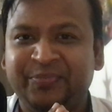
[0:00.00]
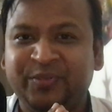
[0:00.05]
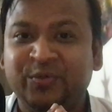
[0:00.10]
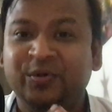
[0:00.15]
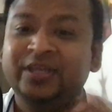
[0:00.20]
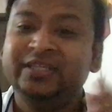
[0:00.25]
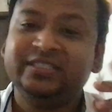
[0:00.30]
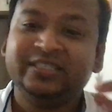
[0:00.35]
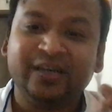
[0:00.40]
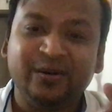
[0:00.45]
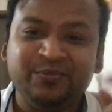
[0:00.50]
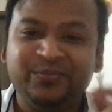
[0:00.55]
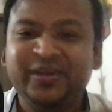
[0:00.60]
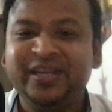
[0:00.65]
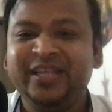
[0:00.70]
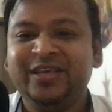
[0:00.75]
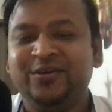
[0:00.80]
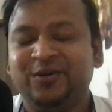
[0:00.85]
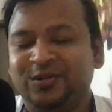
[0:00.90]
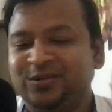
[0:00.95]
which
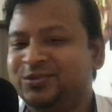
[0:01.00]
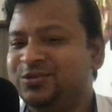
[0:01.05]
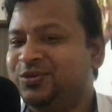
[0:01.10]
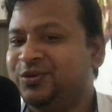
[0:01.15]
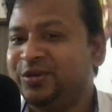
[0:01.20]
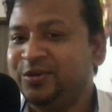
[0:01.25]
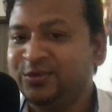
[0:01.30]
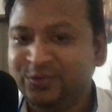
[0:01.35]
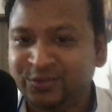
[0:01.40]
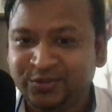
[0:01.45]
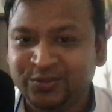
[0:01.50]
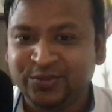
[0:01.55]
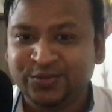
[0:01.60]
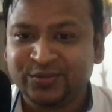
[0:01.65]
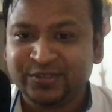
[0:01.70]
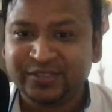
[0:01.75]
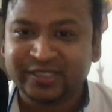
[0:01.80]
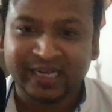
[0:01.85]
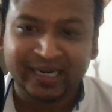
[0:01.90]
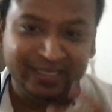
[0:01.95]
company also you
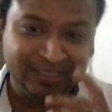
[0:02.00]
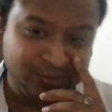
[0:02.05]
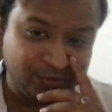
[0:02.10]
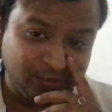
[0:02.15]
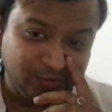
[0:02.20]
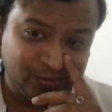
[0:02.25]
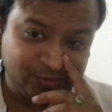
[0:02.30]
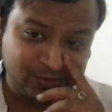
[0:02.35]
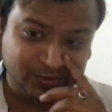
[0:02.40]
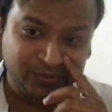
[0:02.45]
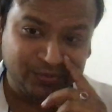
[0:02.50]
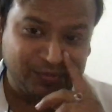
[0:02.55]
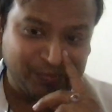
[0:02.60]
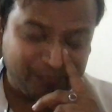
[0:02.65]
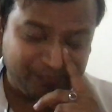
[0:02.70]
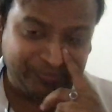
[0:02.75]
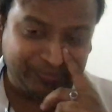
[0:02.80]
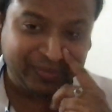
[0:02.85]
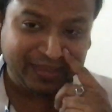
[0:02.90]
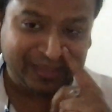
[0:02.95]
choose, that is also,
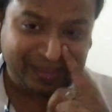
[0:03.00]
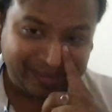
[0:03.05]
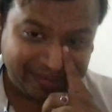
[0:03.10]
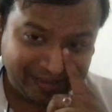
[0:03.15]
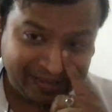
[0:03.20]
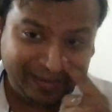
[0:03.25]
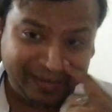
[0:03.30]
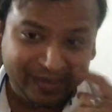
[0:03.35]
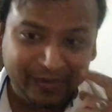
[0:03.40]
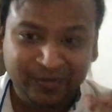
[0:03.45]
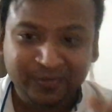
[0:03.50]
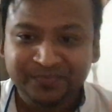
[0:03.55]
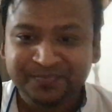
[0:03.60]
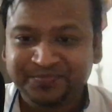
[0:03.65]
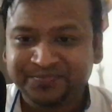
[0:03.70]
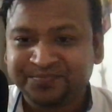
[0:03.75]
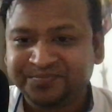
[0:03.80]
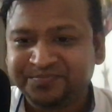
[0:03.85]
you know,